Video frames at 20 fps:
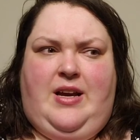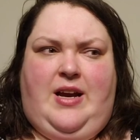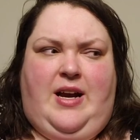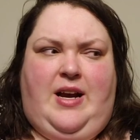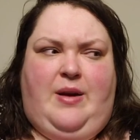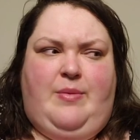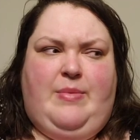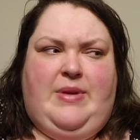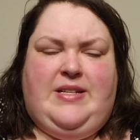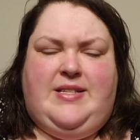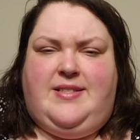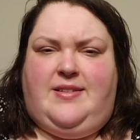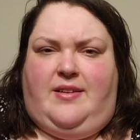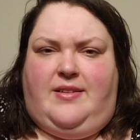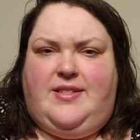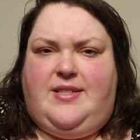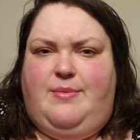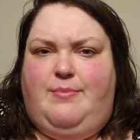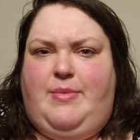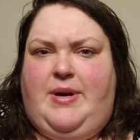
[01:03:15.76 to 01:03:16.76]
um,
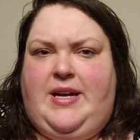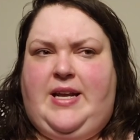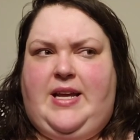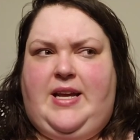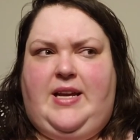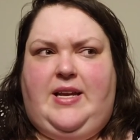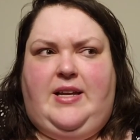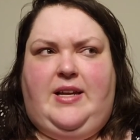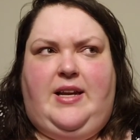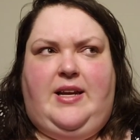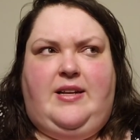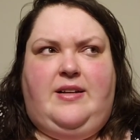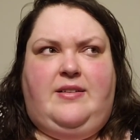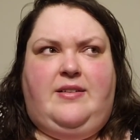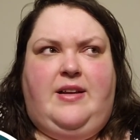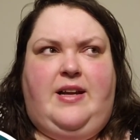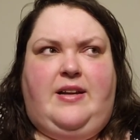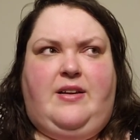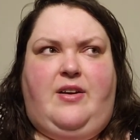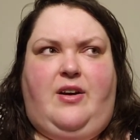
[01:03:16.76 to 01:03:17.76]
insult somebody
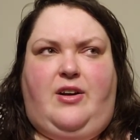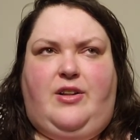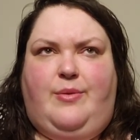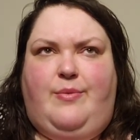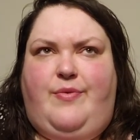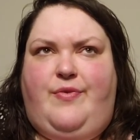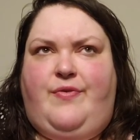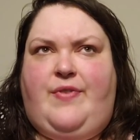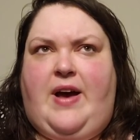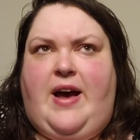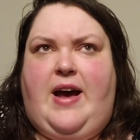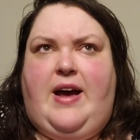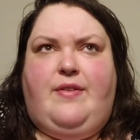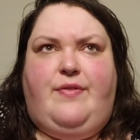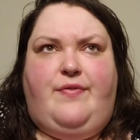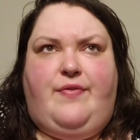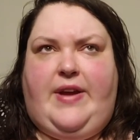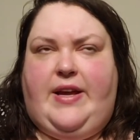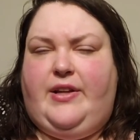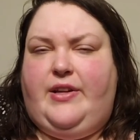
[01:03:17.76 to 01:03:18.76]
and, and call them fat,
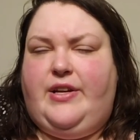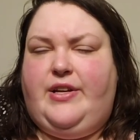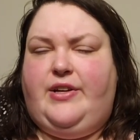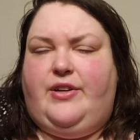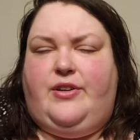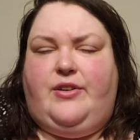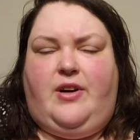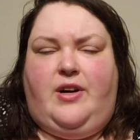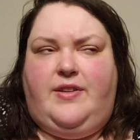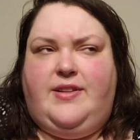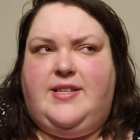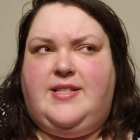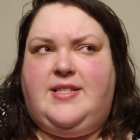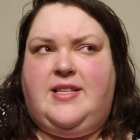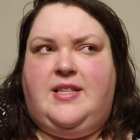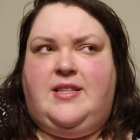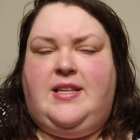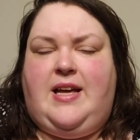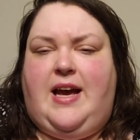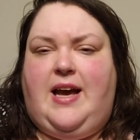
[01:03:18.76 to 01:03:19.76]
failure, all this
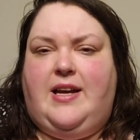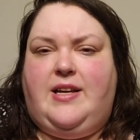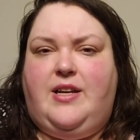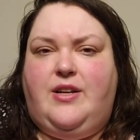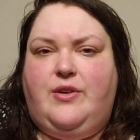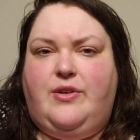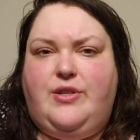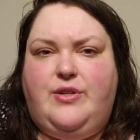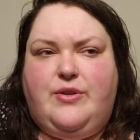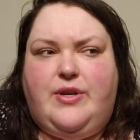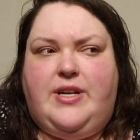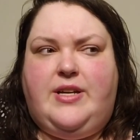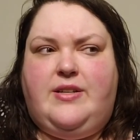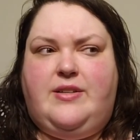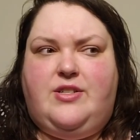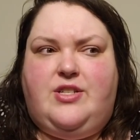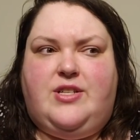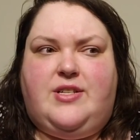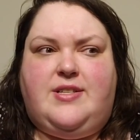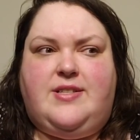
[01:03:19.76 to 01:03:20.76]
and that. You know, you
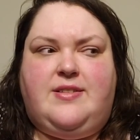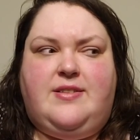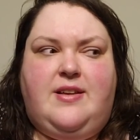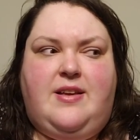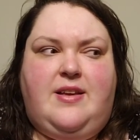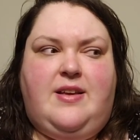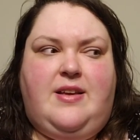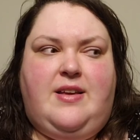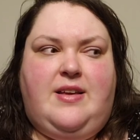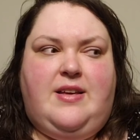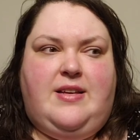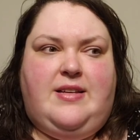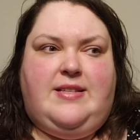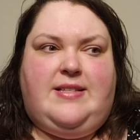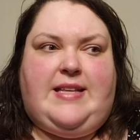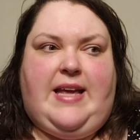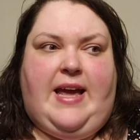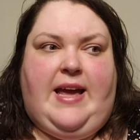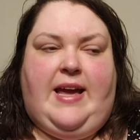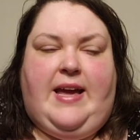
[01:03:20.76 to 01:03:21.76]
can just
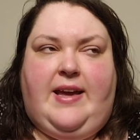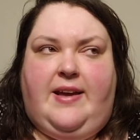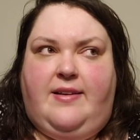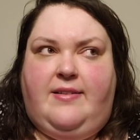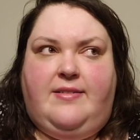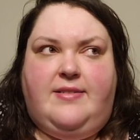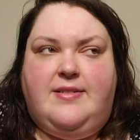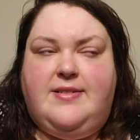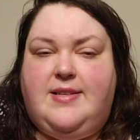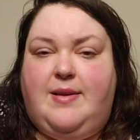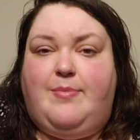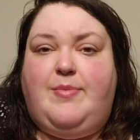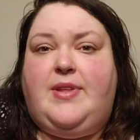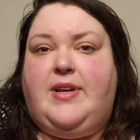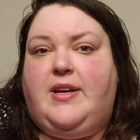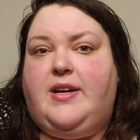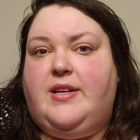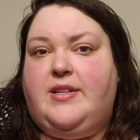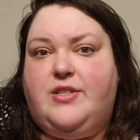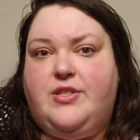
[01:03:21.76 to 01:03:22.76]
say
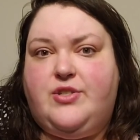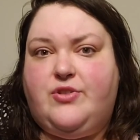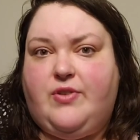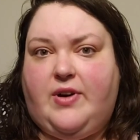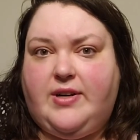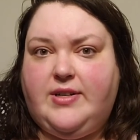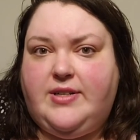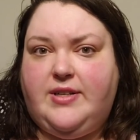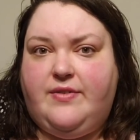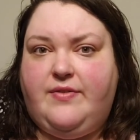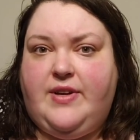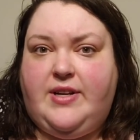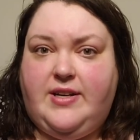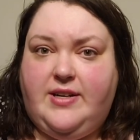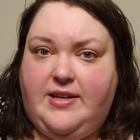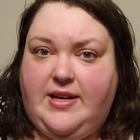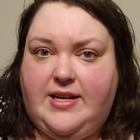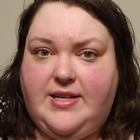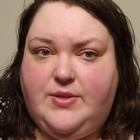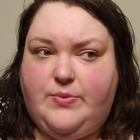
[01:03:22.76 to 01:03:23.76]
something constructive in a
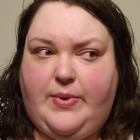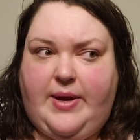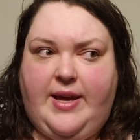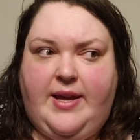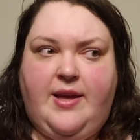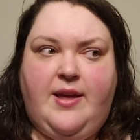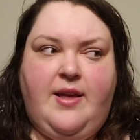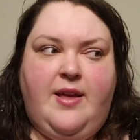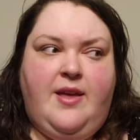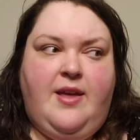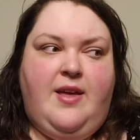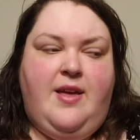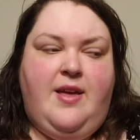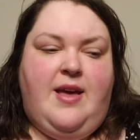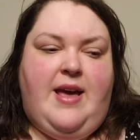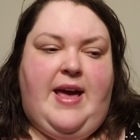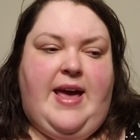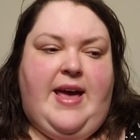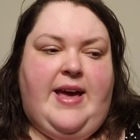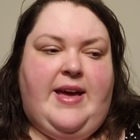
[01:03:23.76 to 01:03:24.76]
nice way.
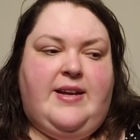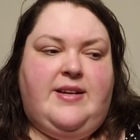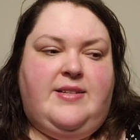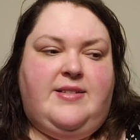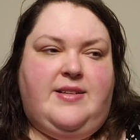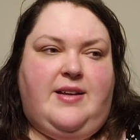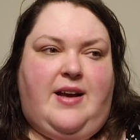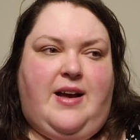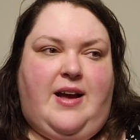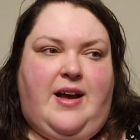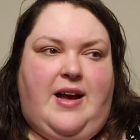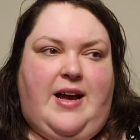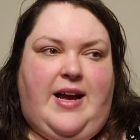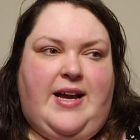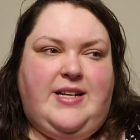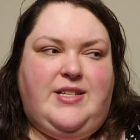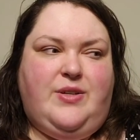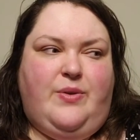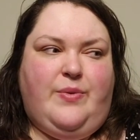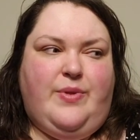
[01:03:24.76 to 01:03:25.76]
And
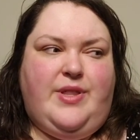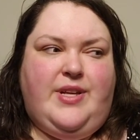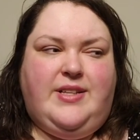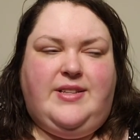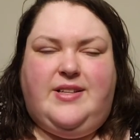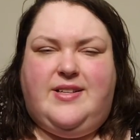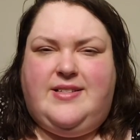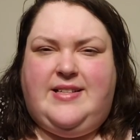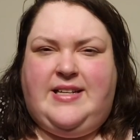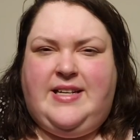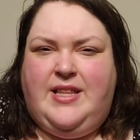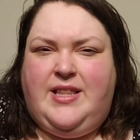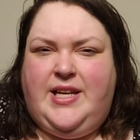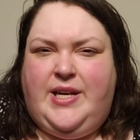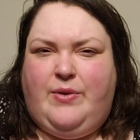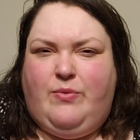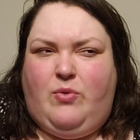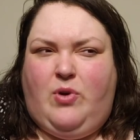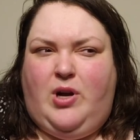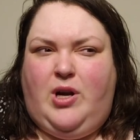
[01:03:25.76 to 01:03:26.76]
I don't think there's
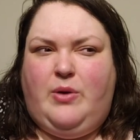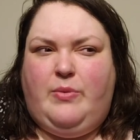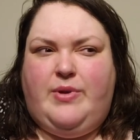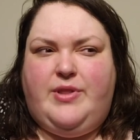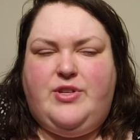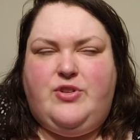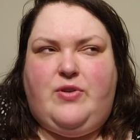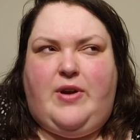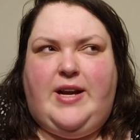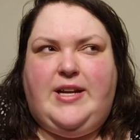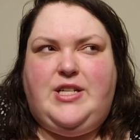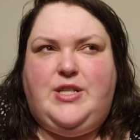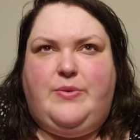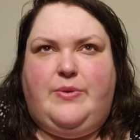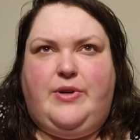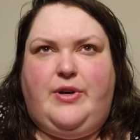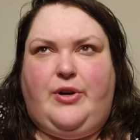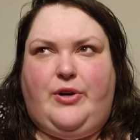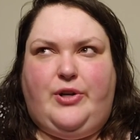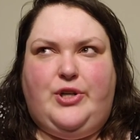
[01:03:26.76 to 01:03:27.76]
anything wrong with trying to
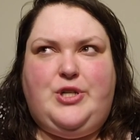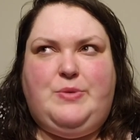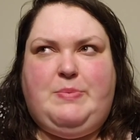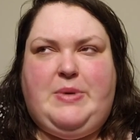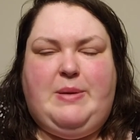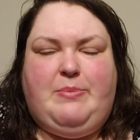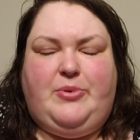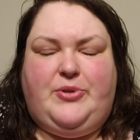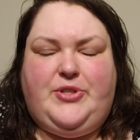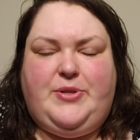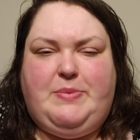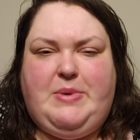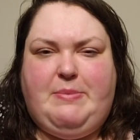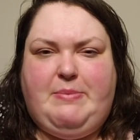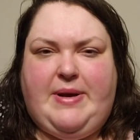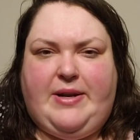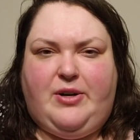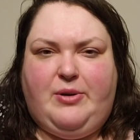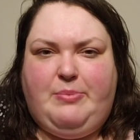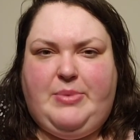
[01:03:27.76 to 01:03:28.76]
encourage people to be
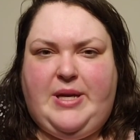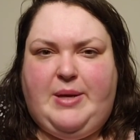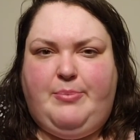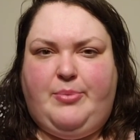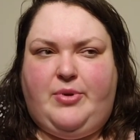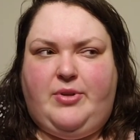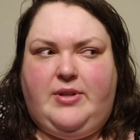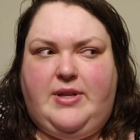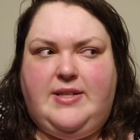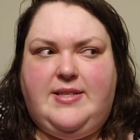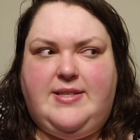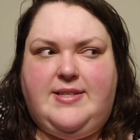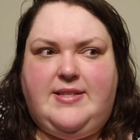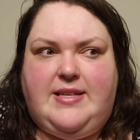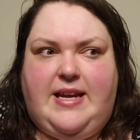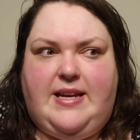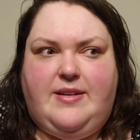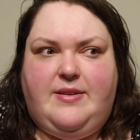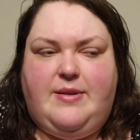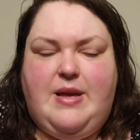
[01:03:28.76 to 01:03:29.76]
better people and,
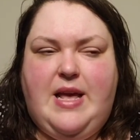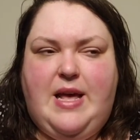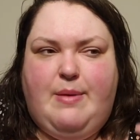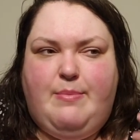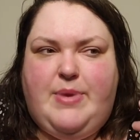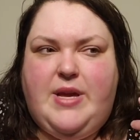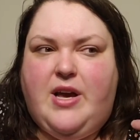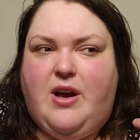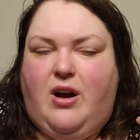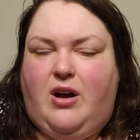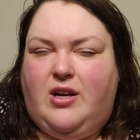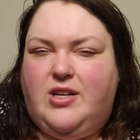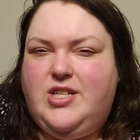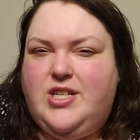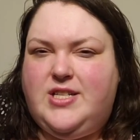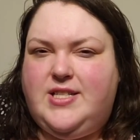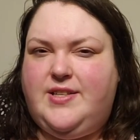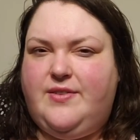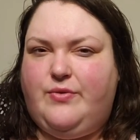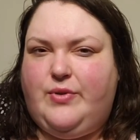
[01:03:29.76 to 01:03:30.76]
and be
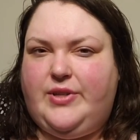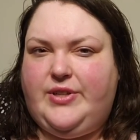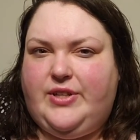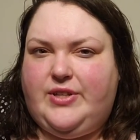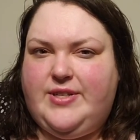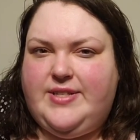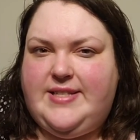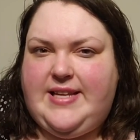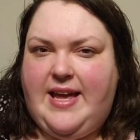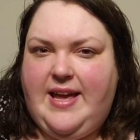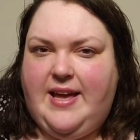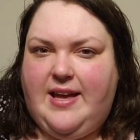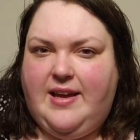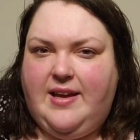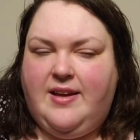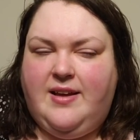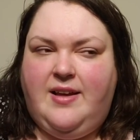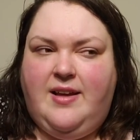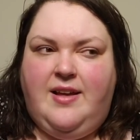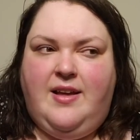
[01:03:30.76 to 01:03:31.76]
conscious of what they're
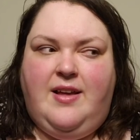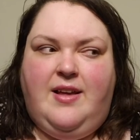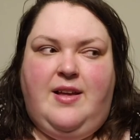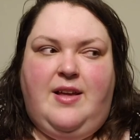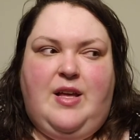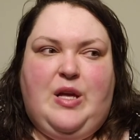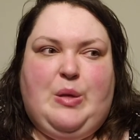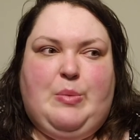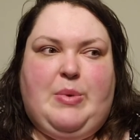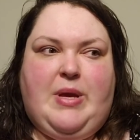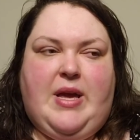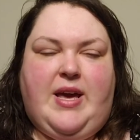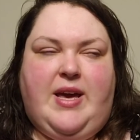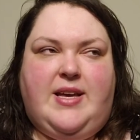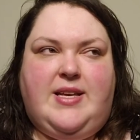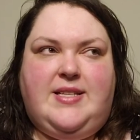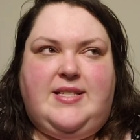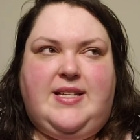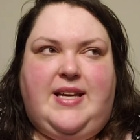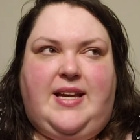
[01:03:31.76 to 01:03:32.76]
saying
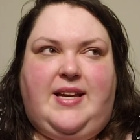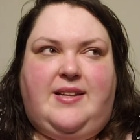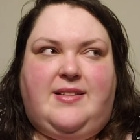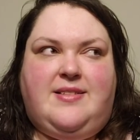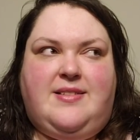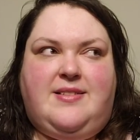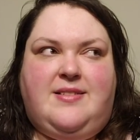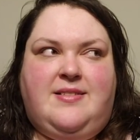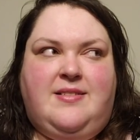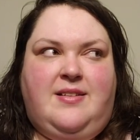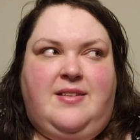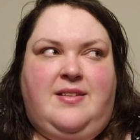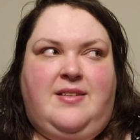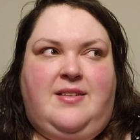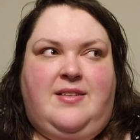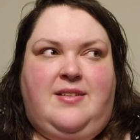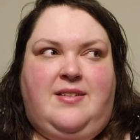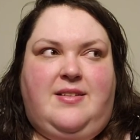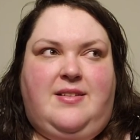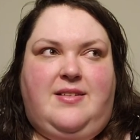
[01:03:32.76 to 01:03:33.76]
because it's,
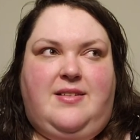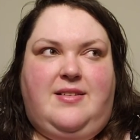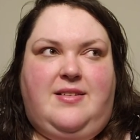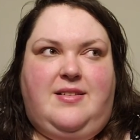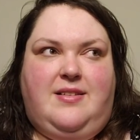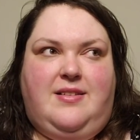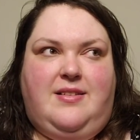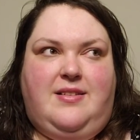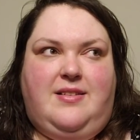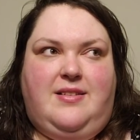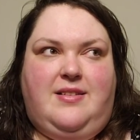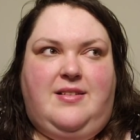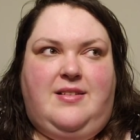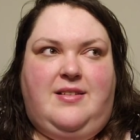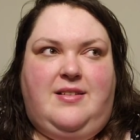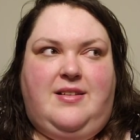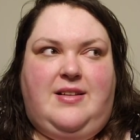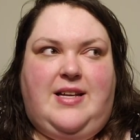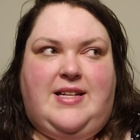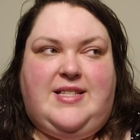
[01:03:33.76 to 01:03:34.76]

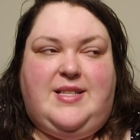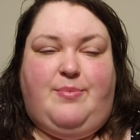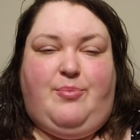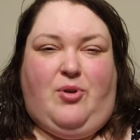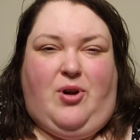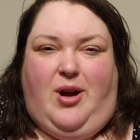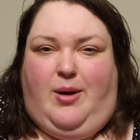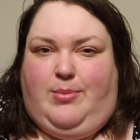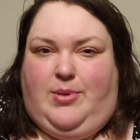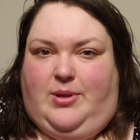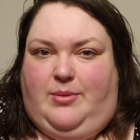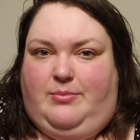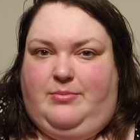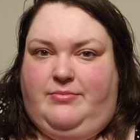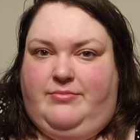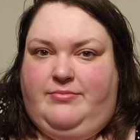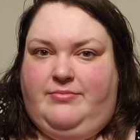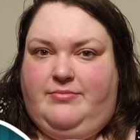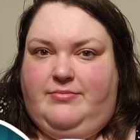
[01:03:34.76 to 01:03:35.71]
it's a problem.